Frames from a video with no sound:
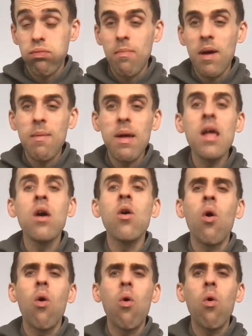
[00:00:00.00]
maybe
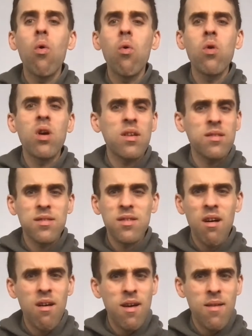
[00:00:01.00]
August
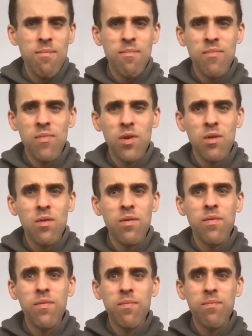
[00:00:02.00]
time of